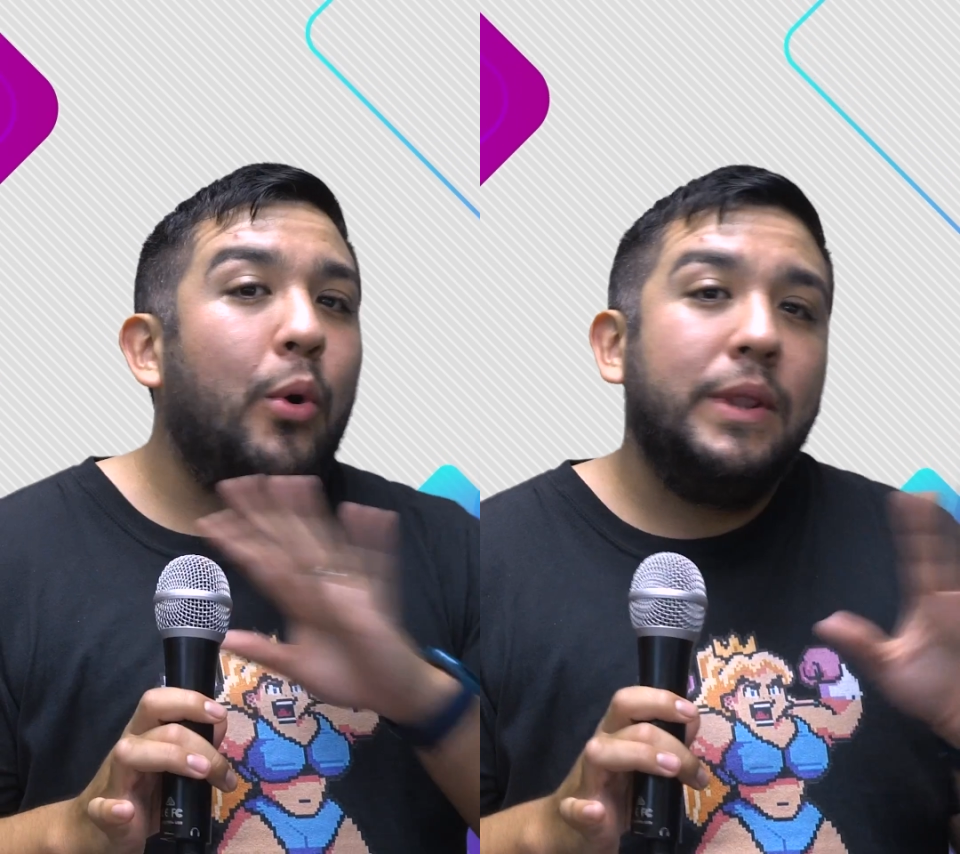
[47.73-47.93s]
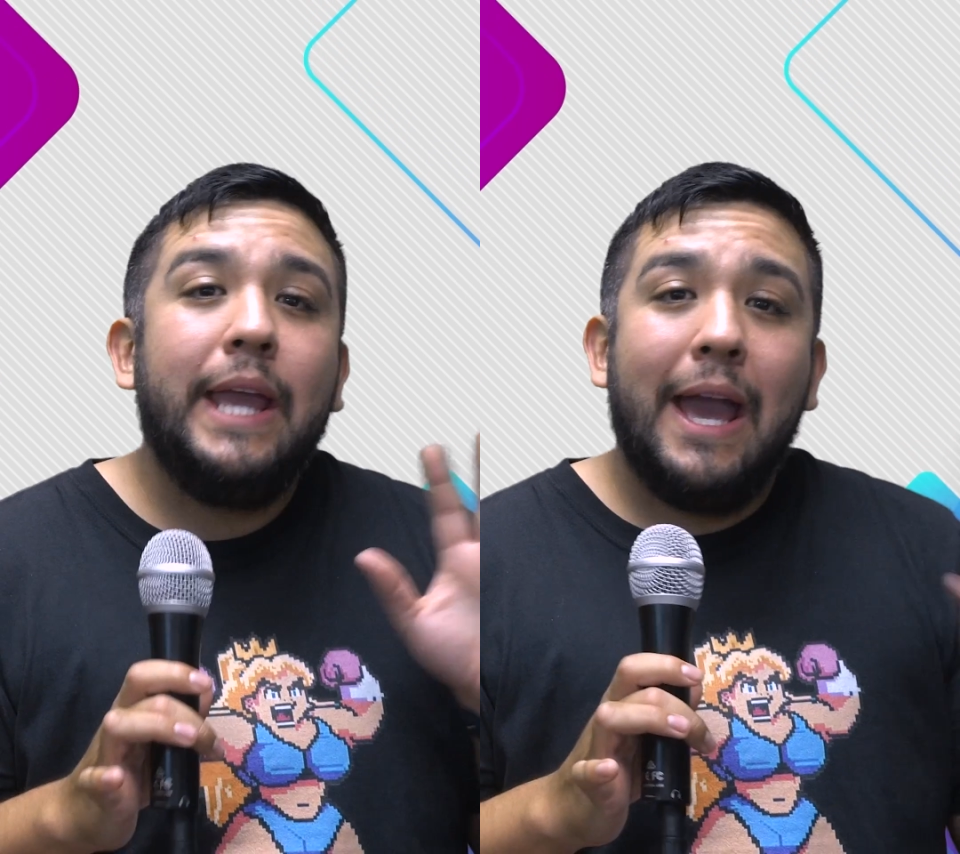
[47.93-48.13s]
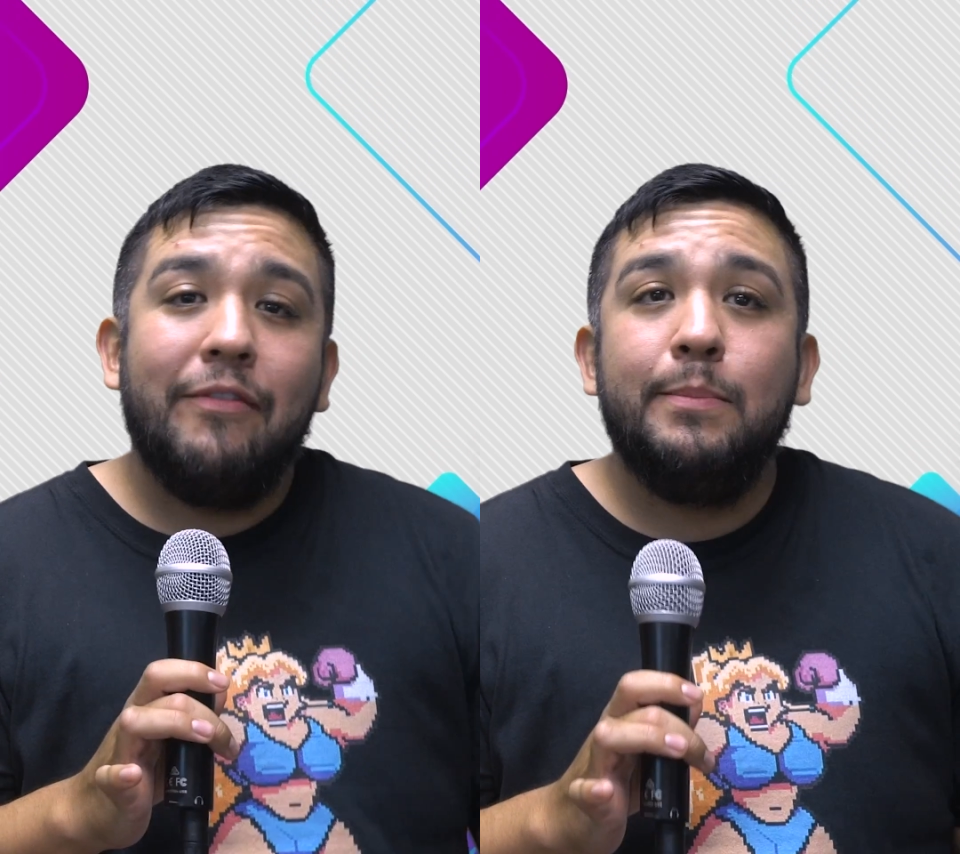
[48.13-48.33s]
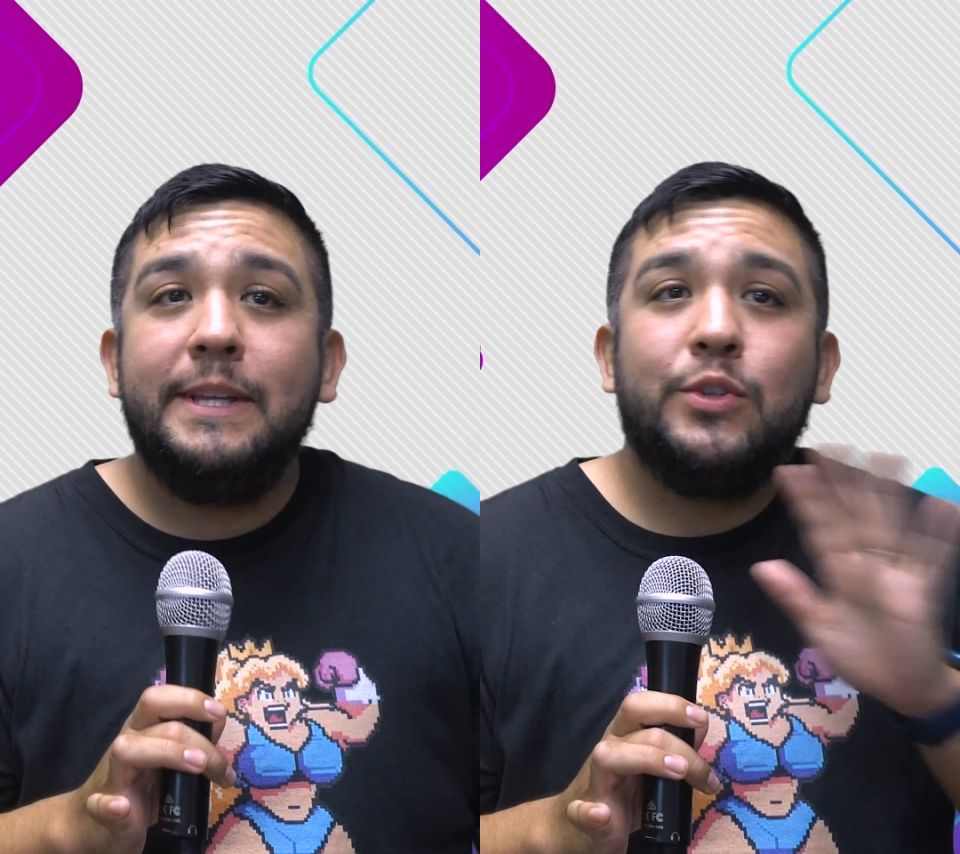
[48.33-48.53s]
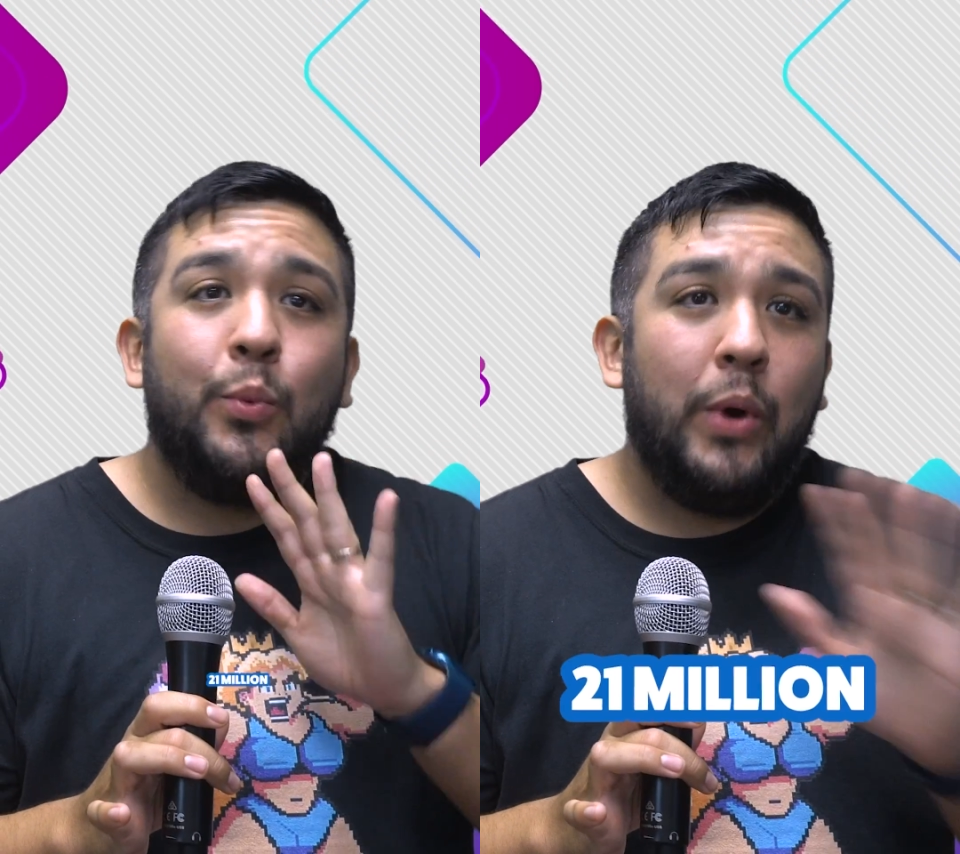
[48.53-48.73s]
only ever
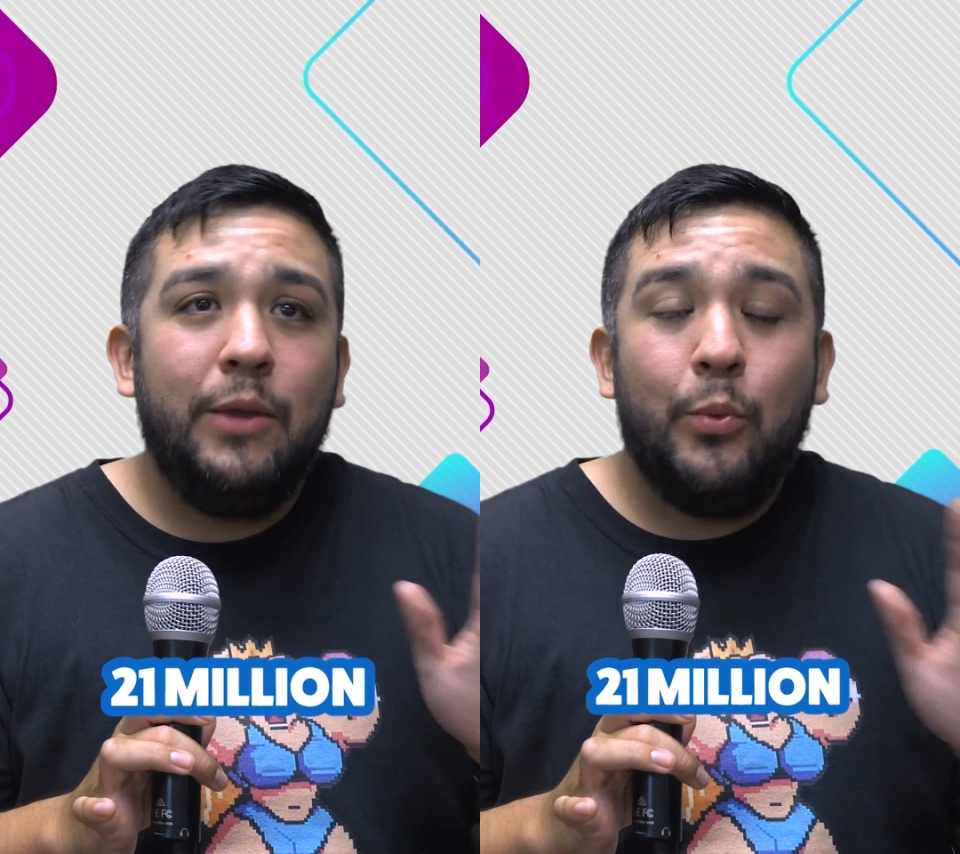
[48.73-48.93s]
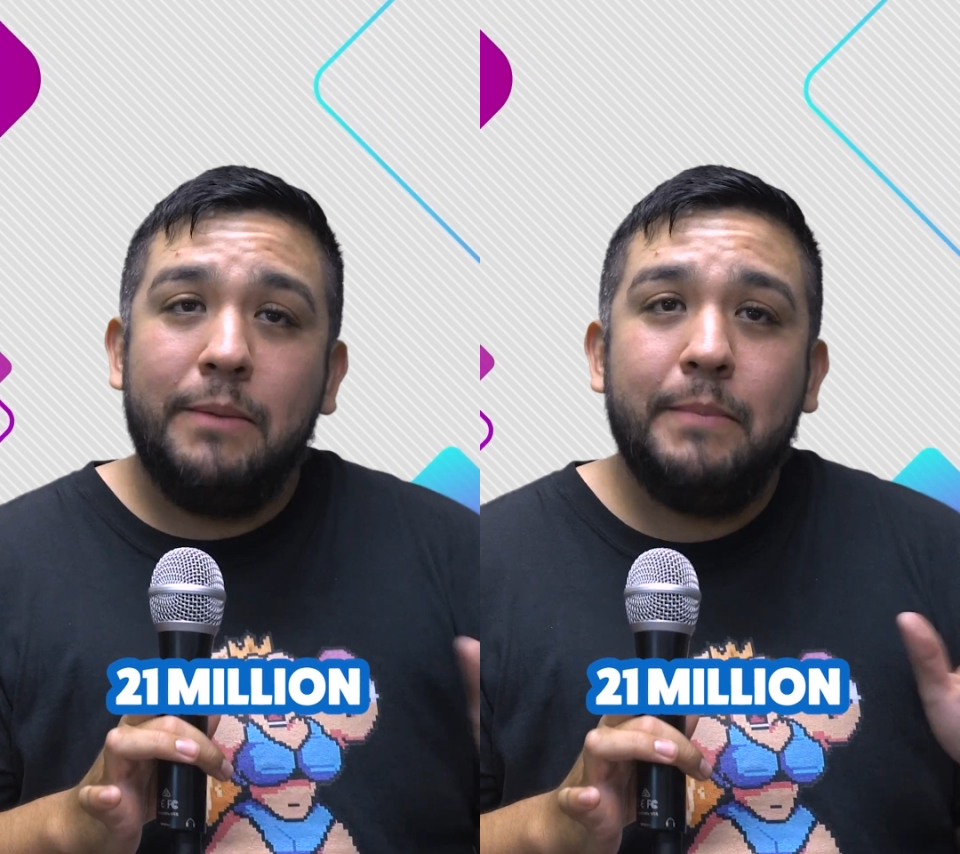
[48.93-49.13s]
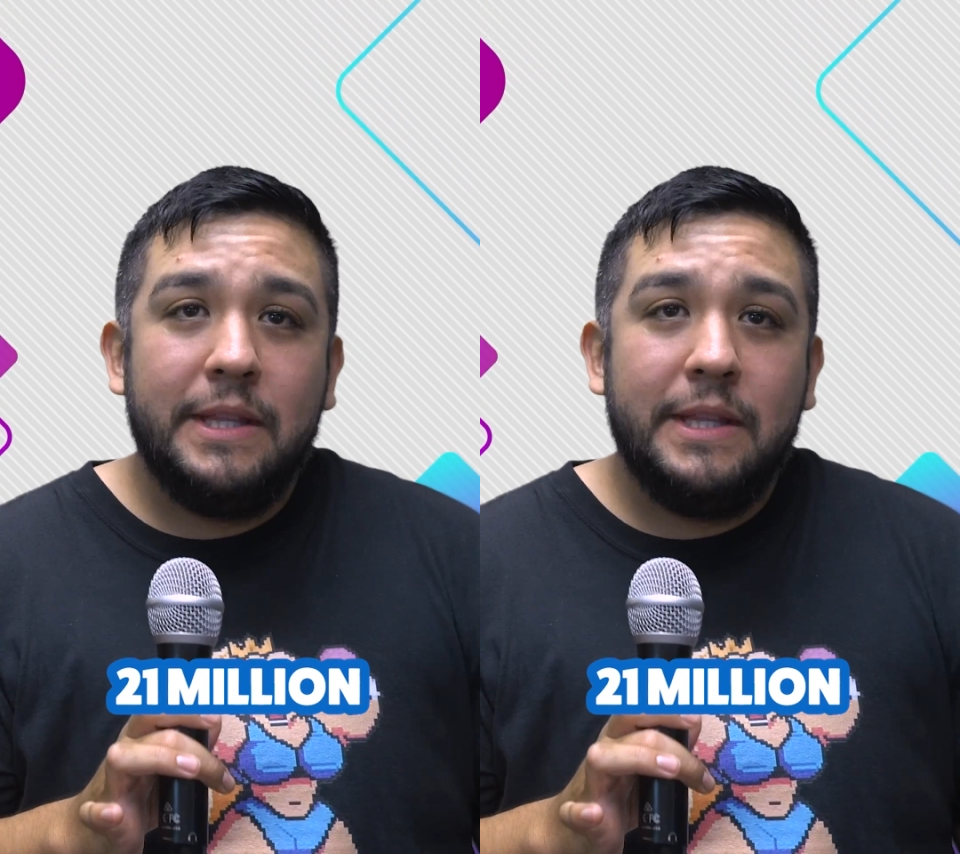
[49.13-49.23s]
be 21